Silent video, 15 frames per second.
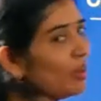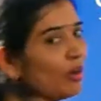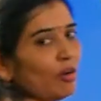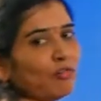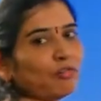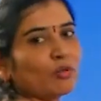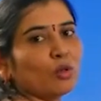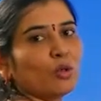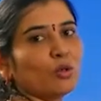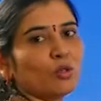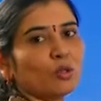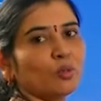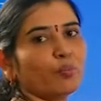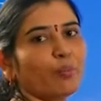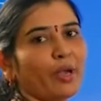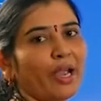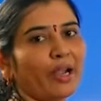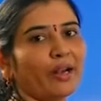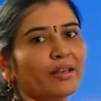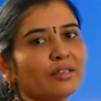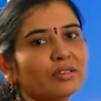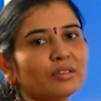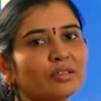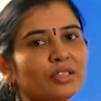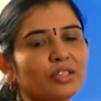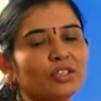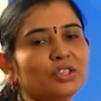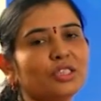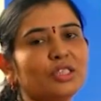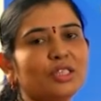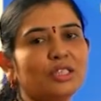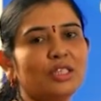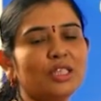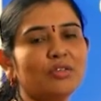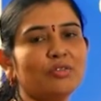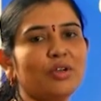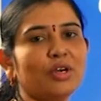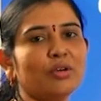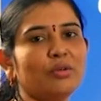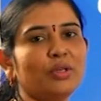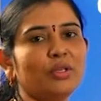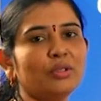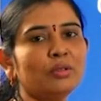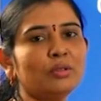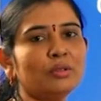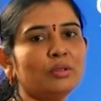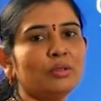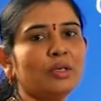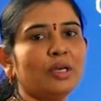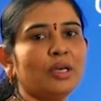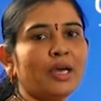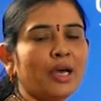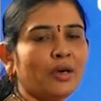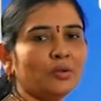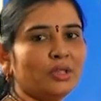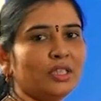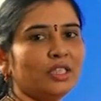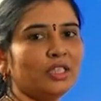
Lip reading: of close packed structure, that we are going to have the